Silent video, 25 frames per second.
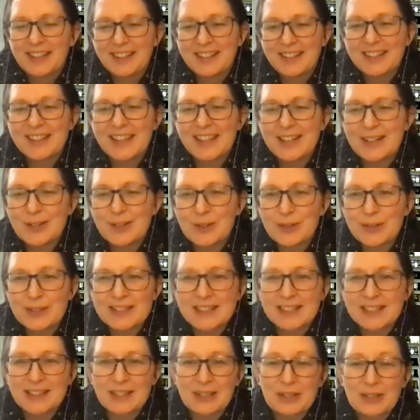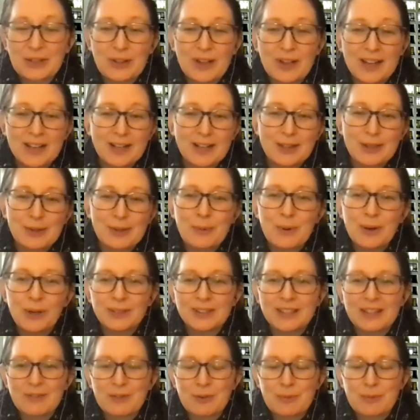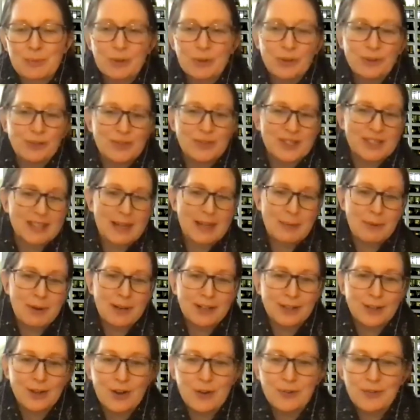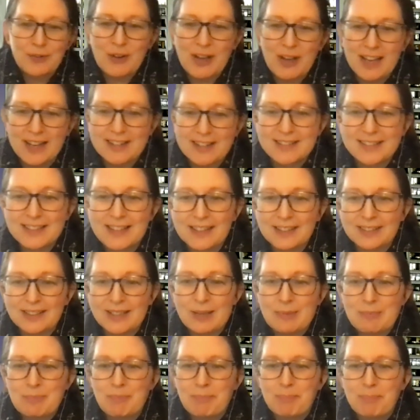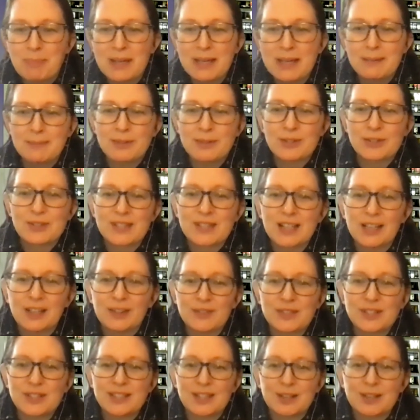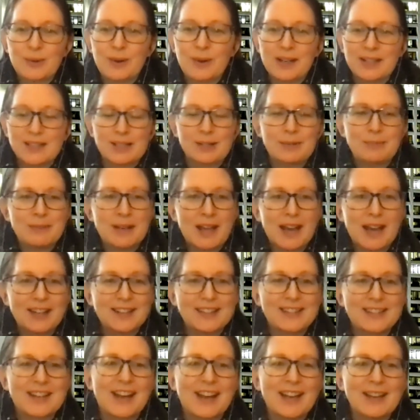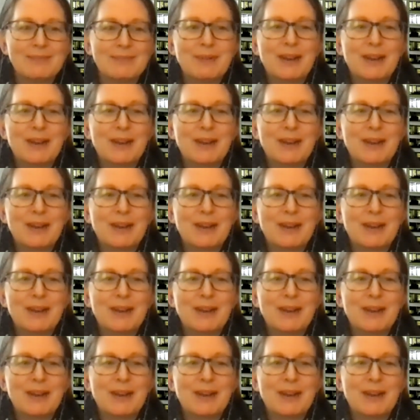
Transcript: they noticed that the clock on the wall never moves, and they want to know if you accidentally beamed yourselves into quantum non-time.